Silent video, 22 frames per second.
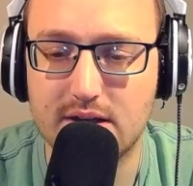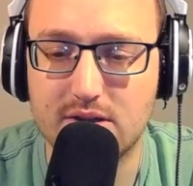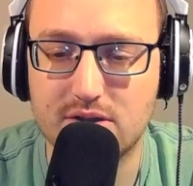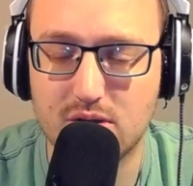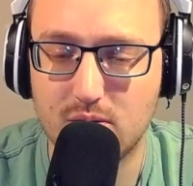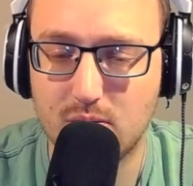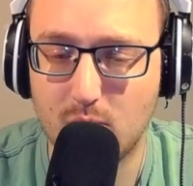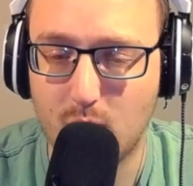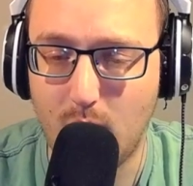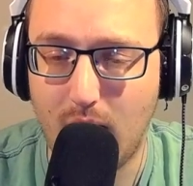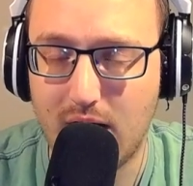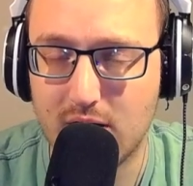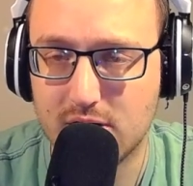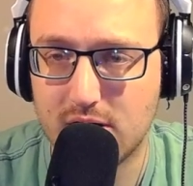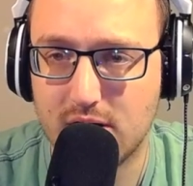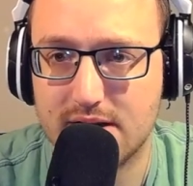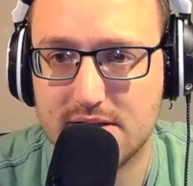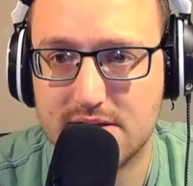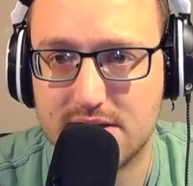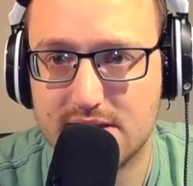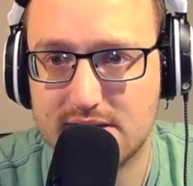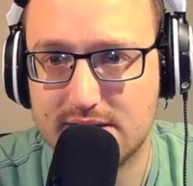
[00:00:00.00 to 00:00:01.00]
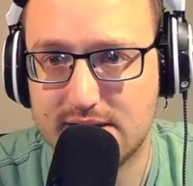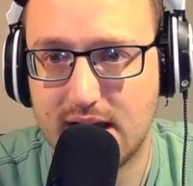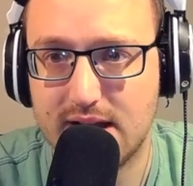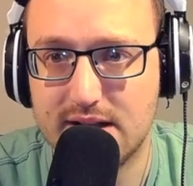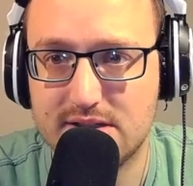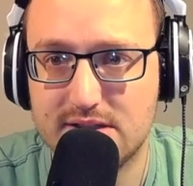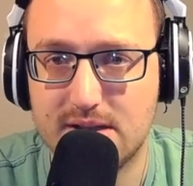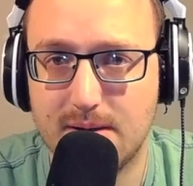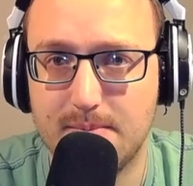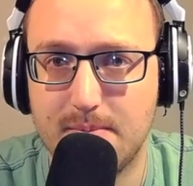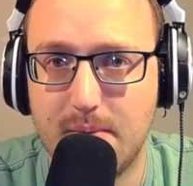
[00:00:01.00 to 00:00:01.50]
so Wildcard has to send
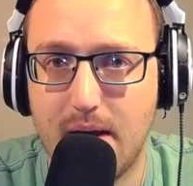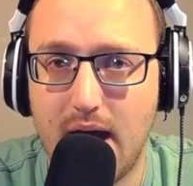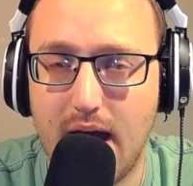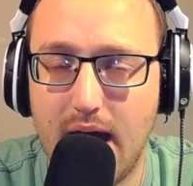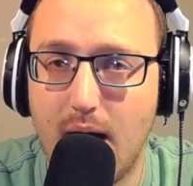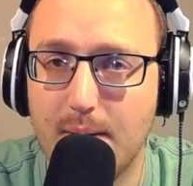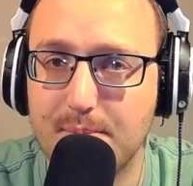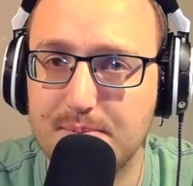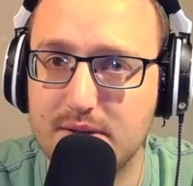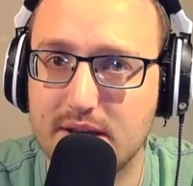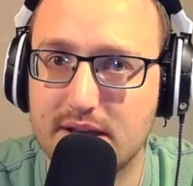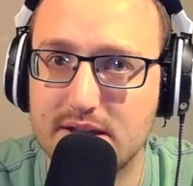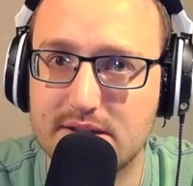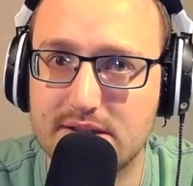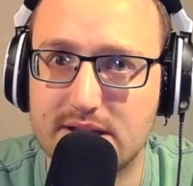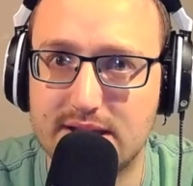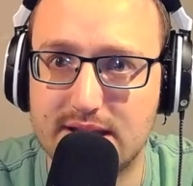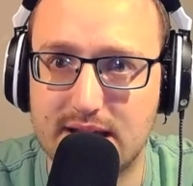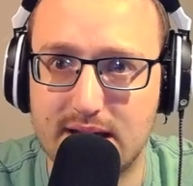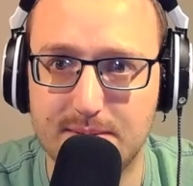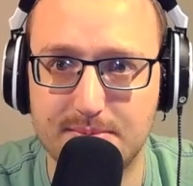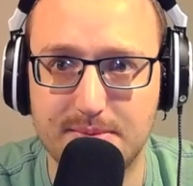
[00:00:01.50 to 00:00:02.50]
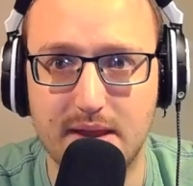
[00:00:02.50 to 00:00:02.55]
some updates to them,